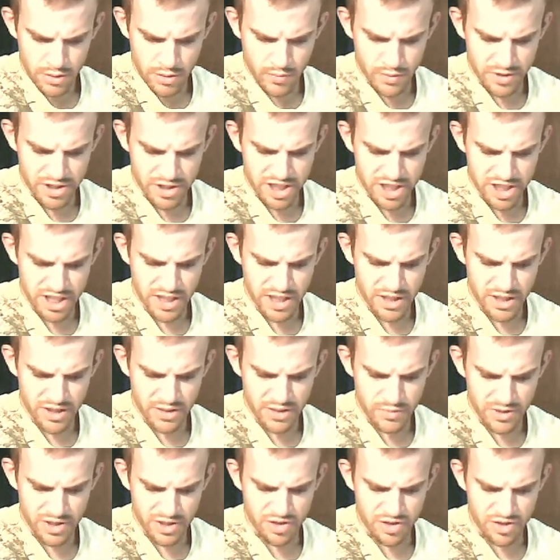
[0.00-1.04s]
When she
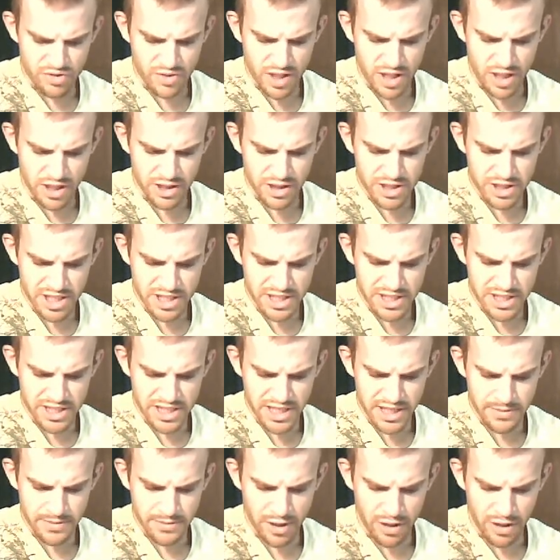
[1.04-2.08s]
was drunk, she
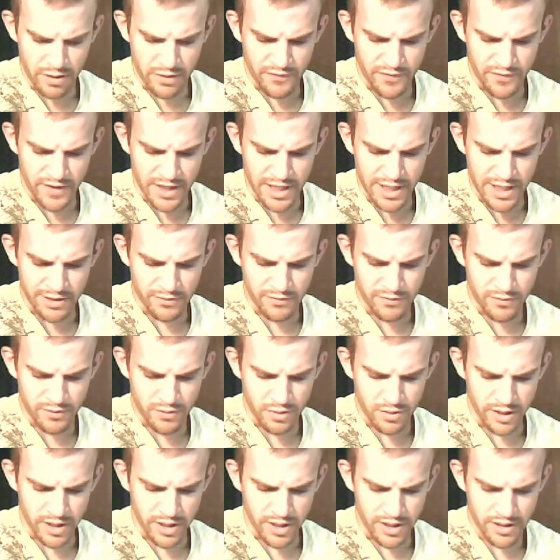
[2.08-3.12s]
seemed all the finer
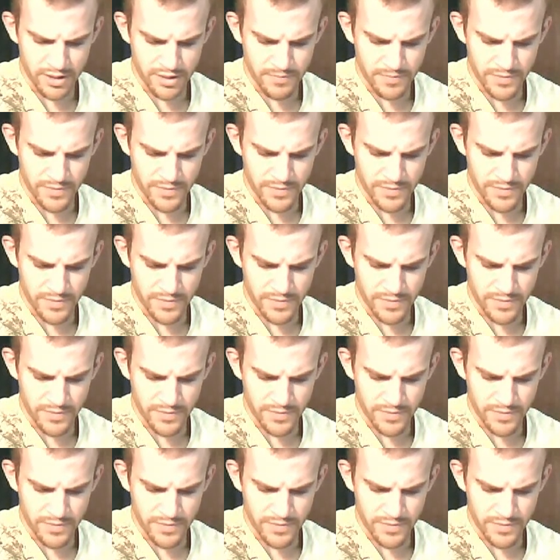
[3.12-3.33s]
for it.